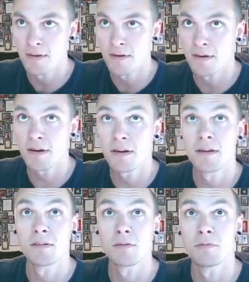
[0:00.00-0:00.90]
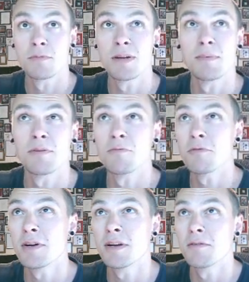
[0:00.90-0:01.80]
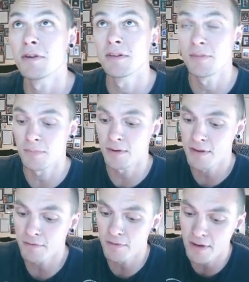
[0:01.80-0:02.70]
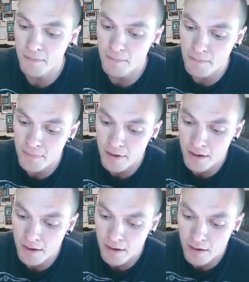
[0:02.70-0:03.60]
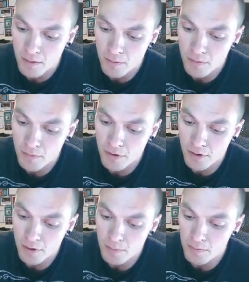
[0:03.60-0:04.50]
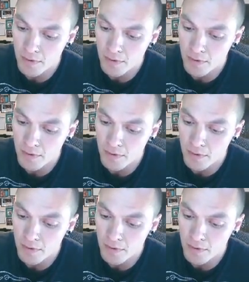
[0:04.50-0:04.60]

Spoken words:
Okay, so keeping it really simple on that for now. Then we're going to come